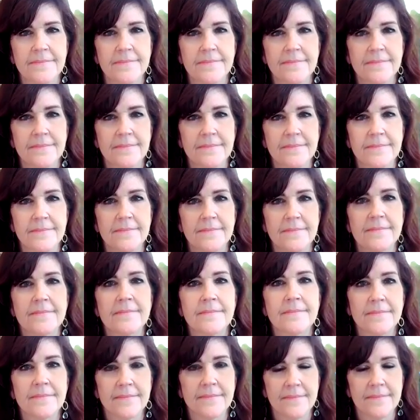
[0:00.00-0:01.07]

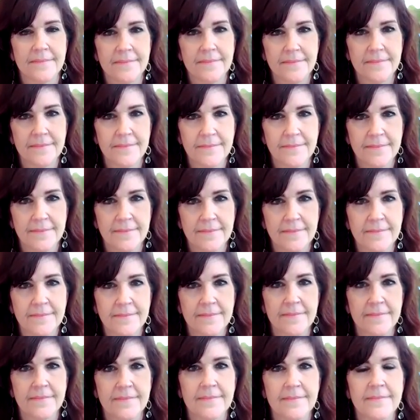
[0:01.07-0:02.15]

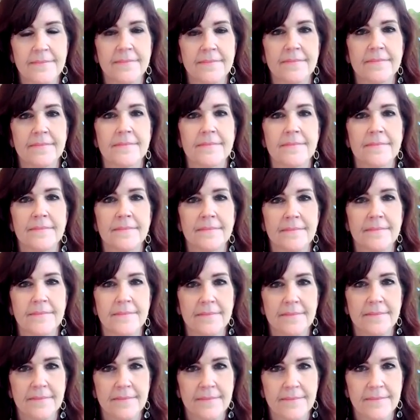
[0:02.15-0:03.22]

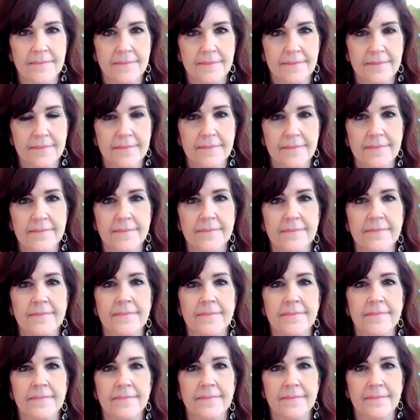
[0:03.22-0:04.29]

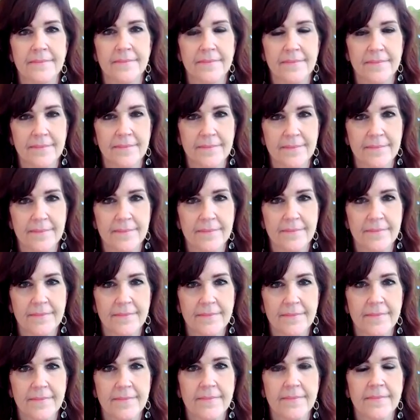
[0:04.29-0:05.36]

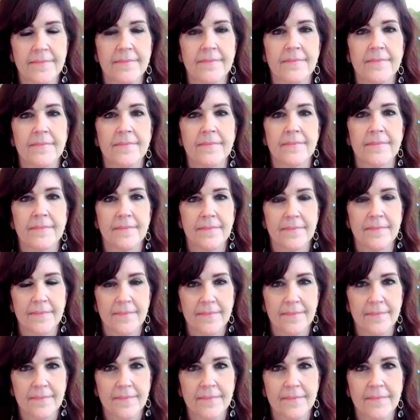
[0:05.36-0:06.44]

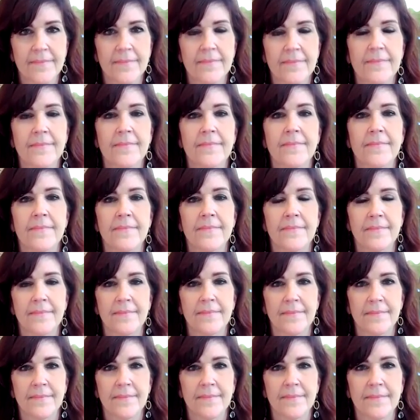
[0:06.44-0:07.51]

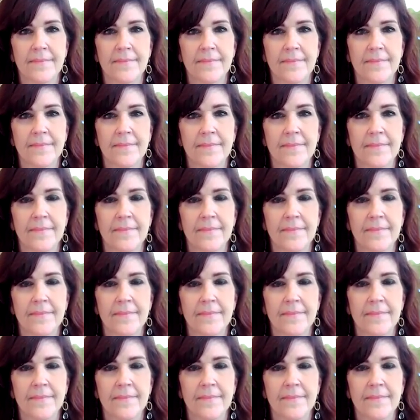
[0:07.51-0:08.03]
No words are spoken by the person on screen.